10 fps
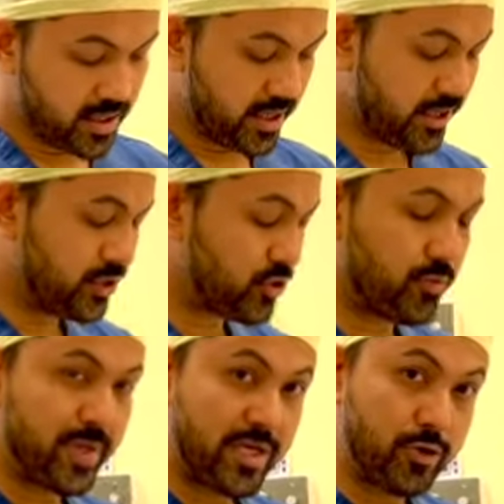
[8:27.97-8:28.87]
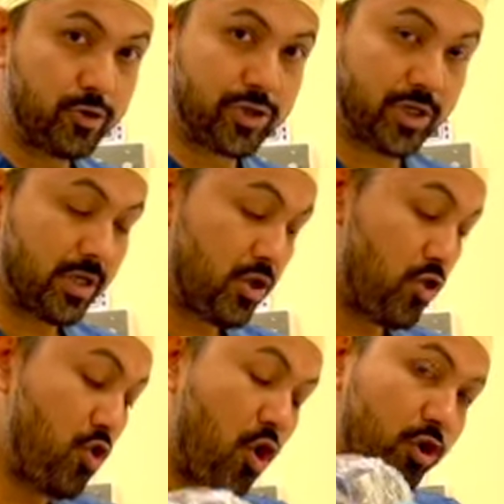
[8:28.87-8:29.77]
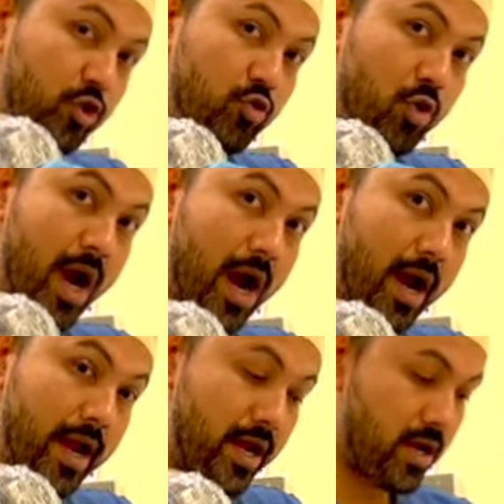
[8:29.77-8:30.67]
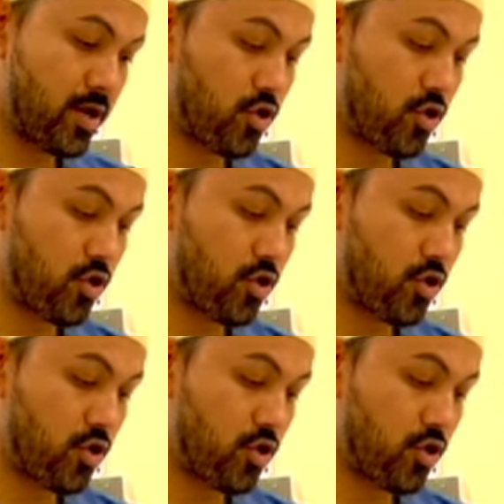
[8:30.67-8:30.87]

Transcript: It should be neutral, not too high,